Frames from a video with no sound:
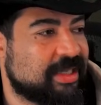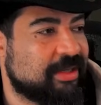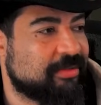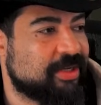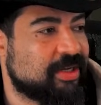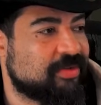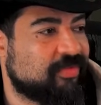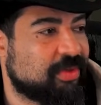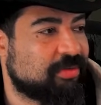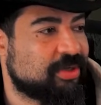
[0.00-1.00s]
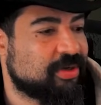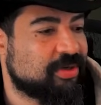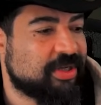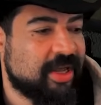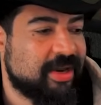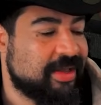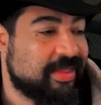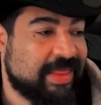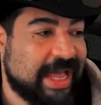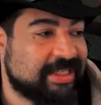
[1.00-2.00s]
the heal reduction for three turns on.
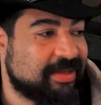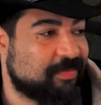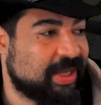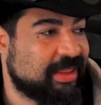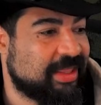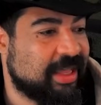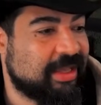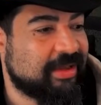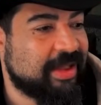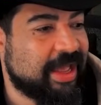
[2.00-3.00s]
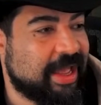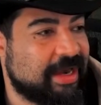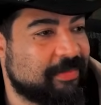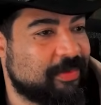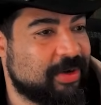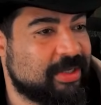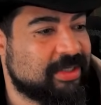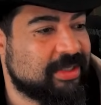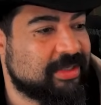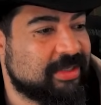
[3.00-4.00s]
That's the big thing, adding
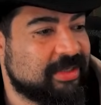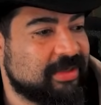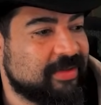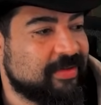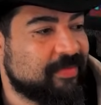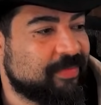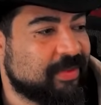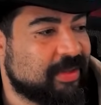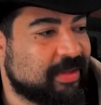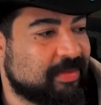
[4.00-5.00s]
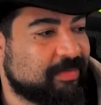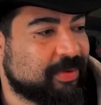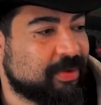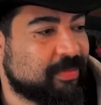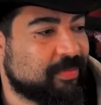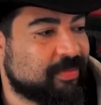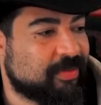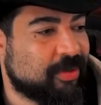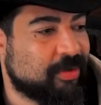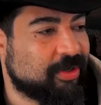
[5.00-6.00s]
poisons. Boom.
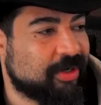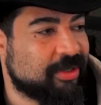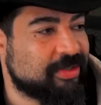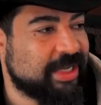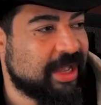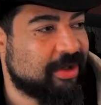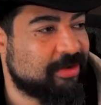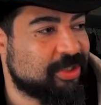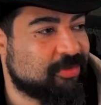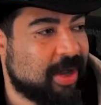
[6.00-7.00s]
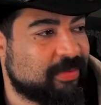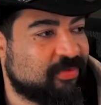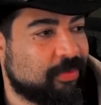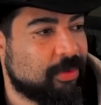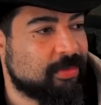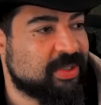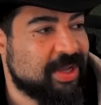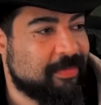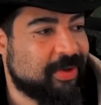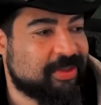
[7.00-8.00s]
Cold Heart goes down, swaps forms,
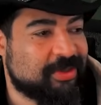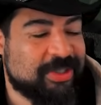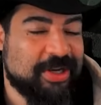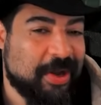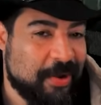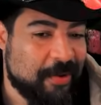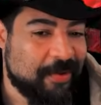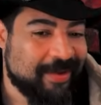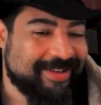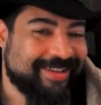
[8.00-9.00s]
but there's no